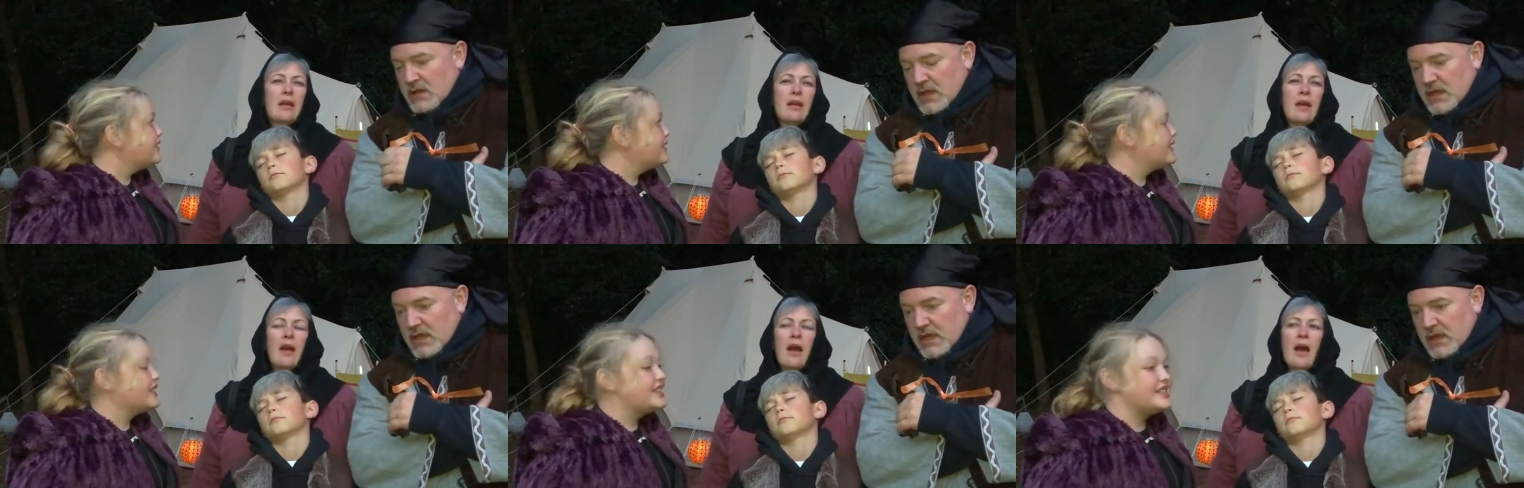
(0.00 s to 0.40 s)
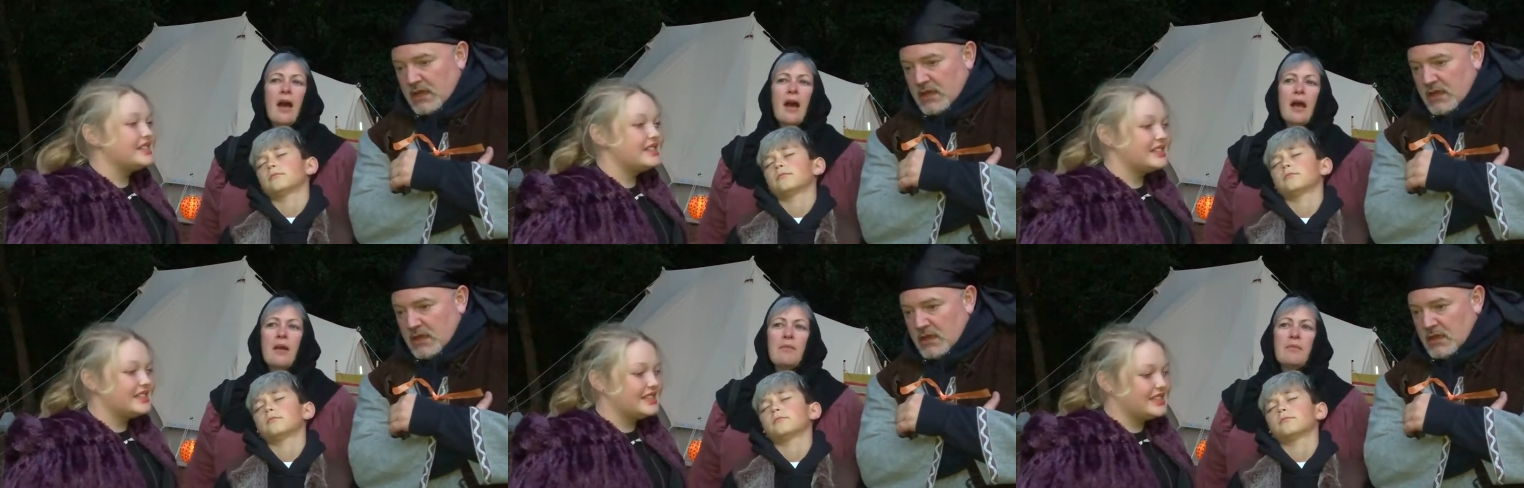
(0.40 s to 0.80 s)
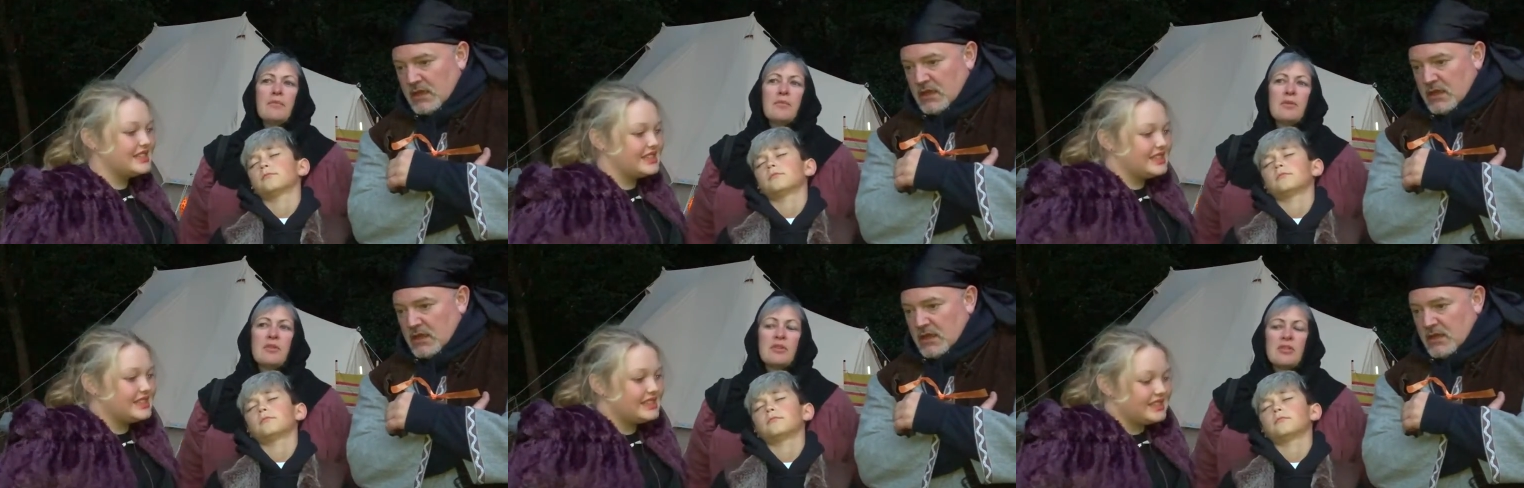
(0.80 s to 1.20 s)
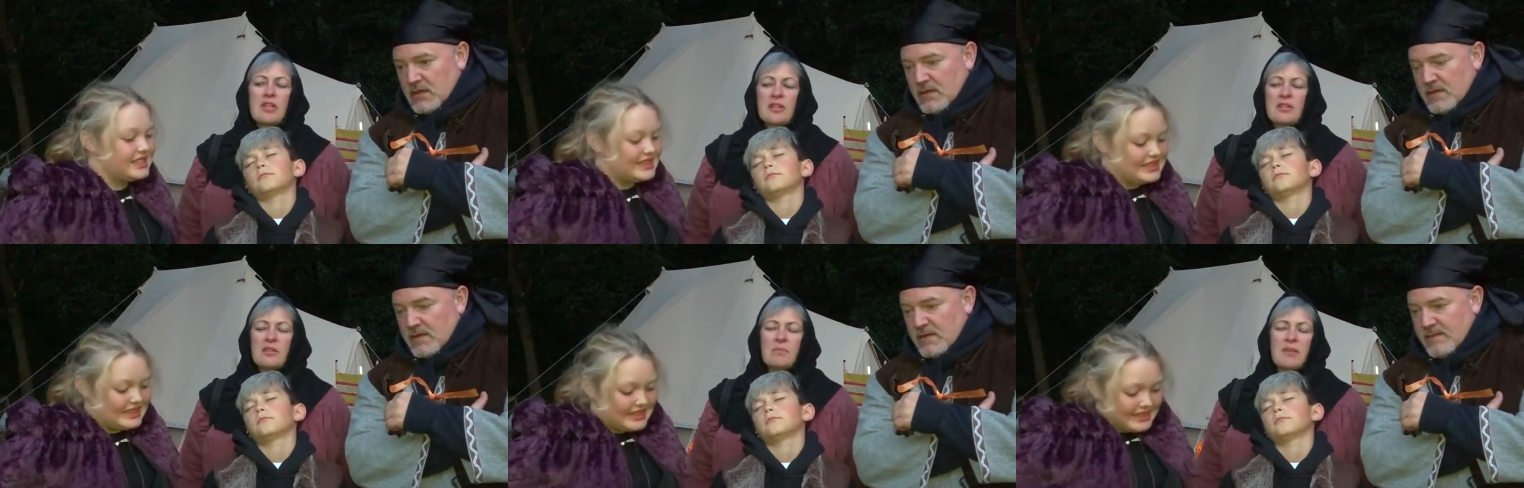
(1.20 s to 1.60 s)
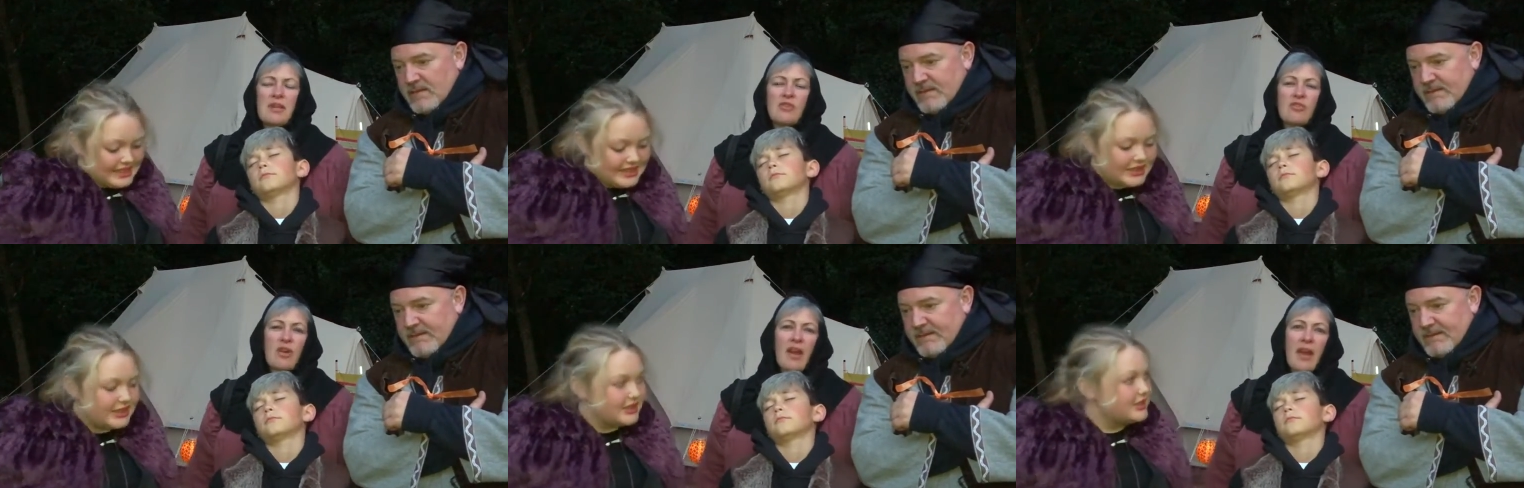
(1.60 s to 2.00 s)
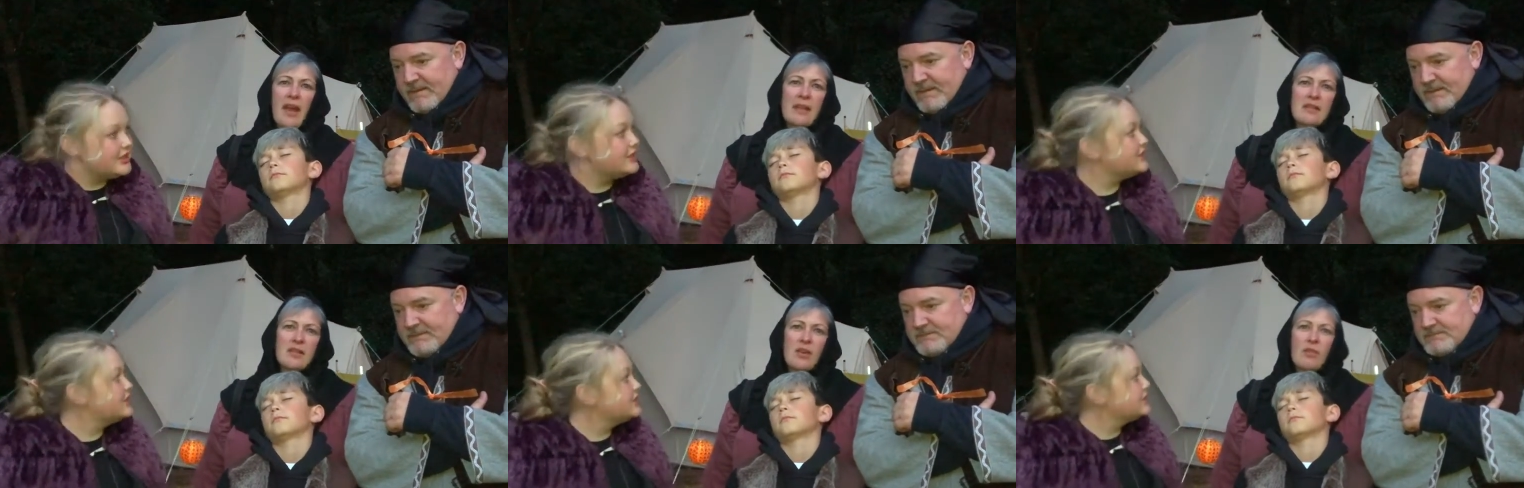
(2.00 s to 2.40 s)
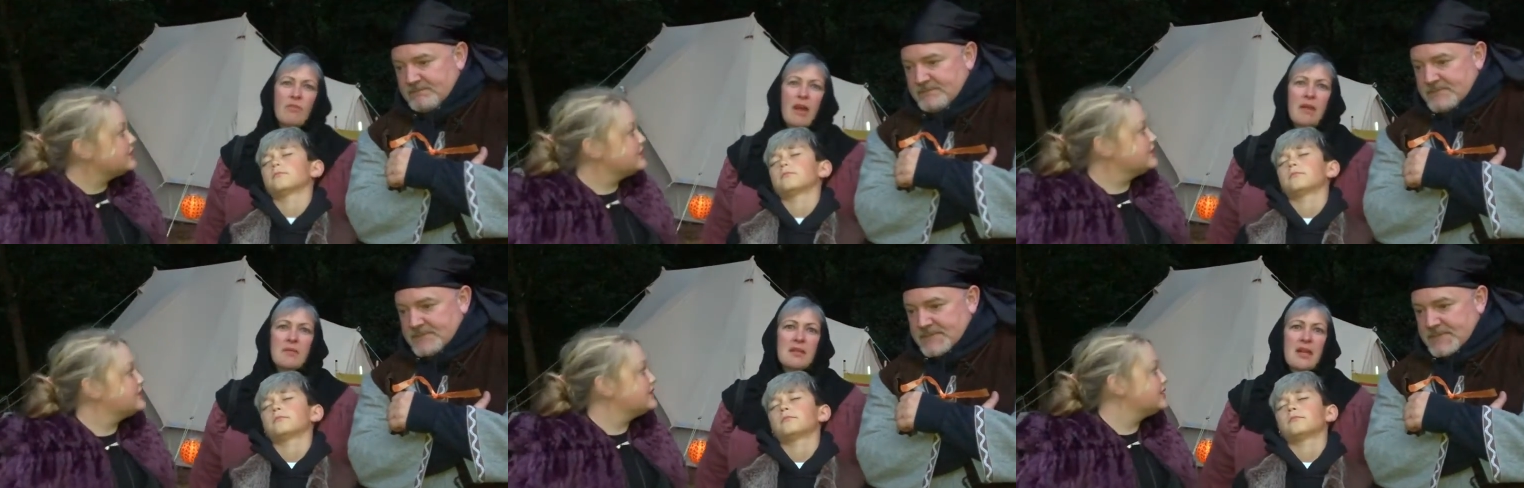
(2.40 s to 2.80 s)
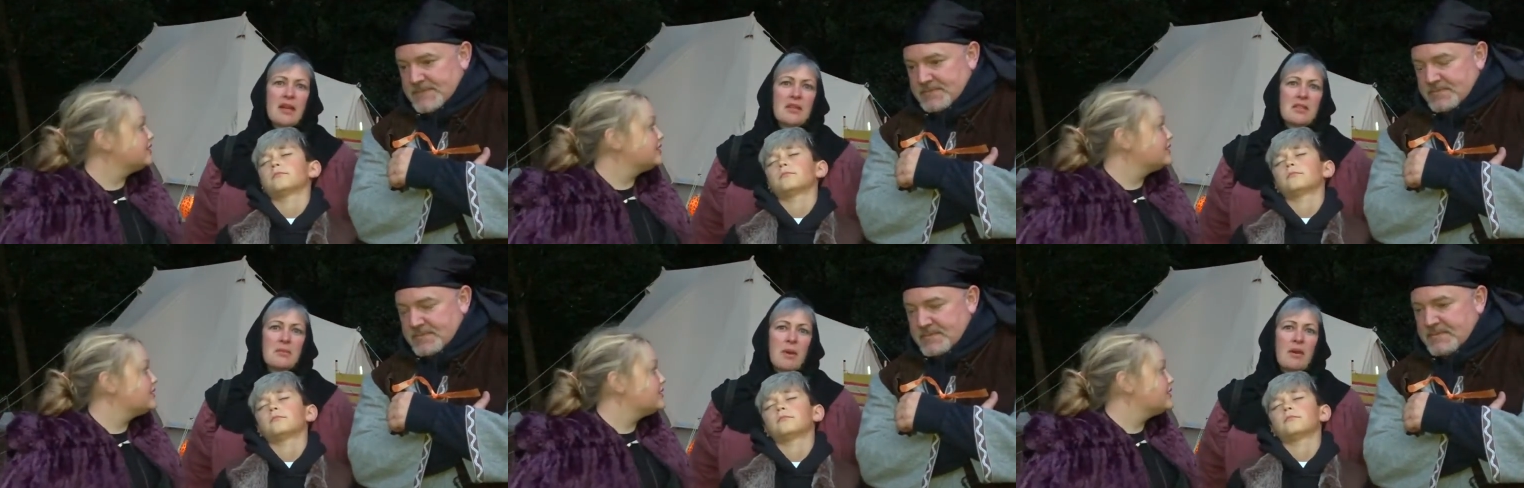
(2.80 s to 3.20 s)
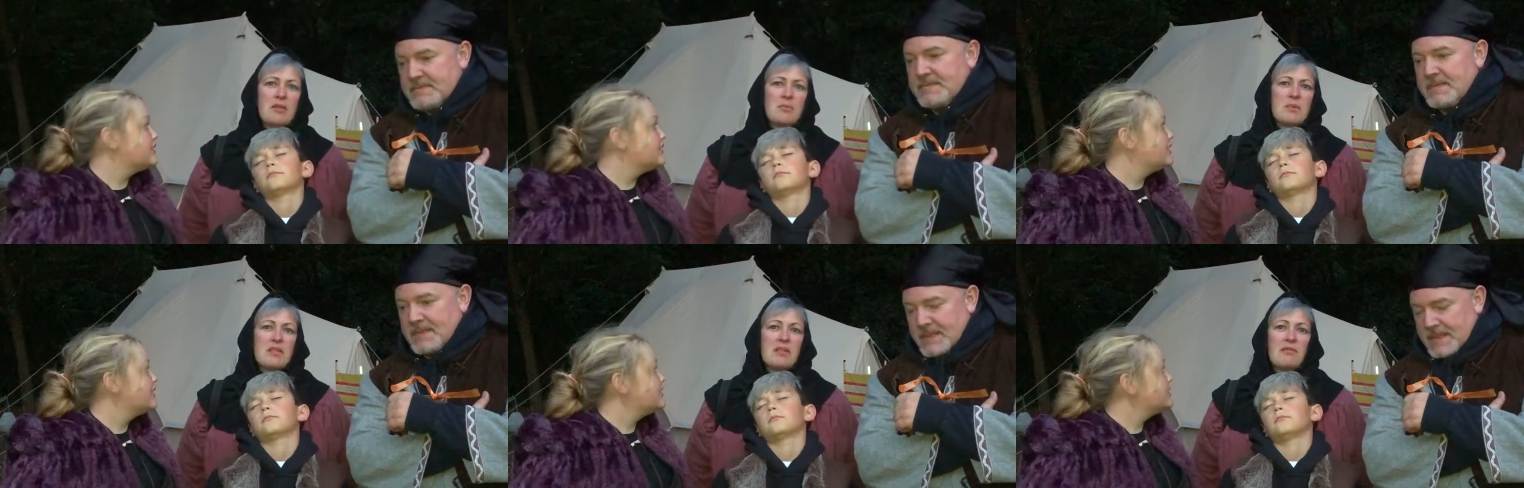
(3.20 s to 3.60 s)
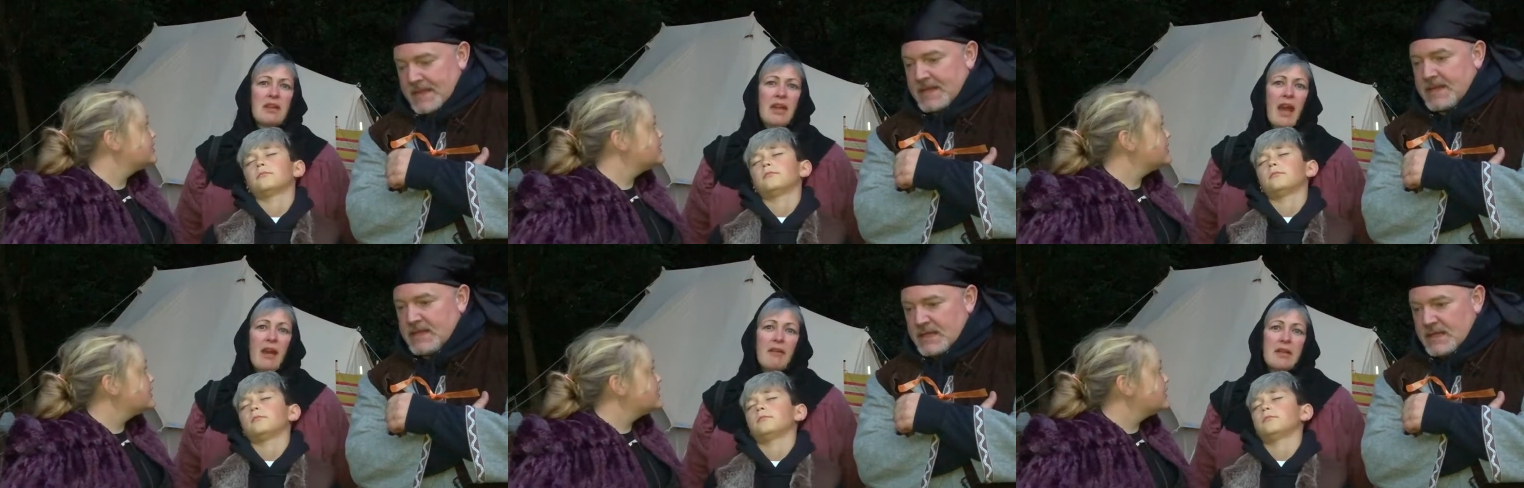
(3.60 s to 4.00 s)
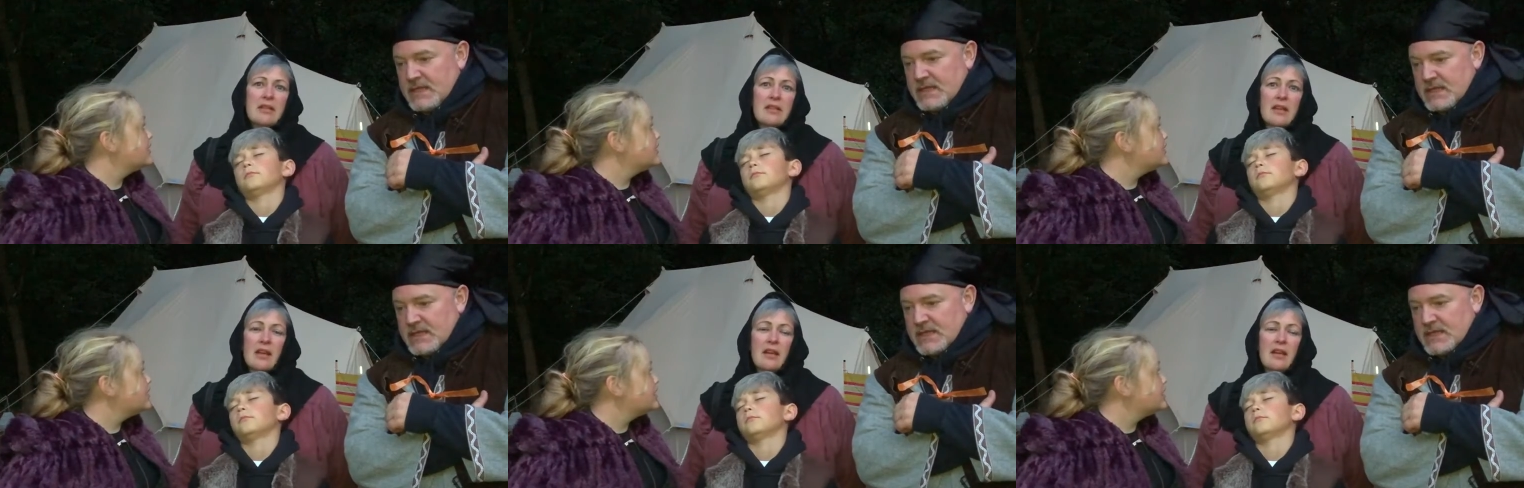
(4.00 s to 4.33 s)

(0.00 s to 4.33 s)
Speaker 1: Yeah. yeah. Um, we, she had to be a dryad and go around and ask about a specific character.